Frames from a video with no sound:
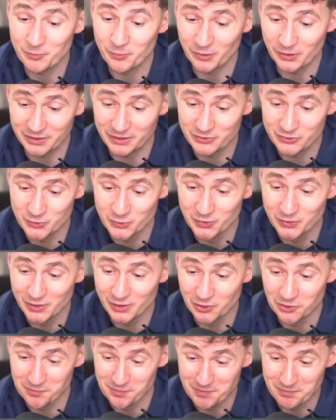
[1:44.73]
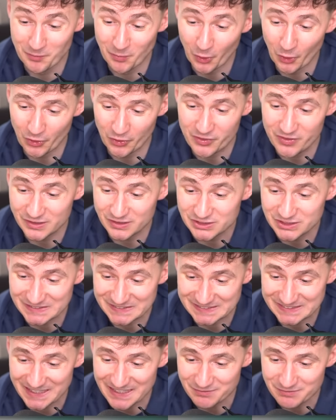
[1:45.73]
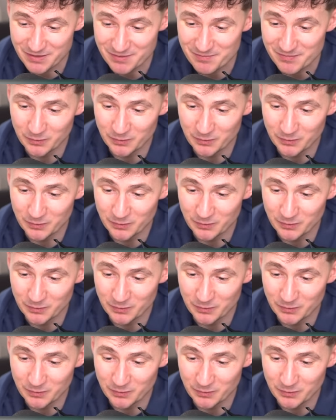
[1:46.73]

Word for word: We're gonna do a little bit more than just save him.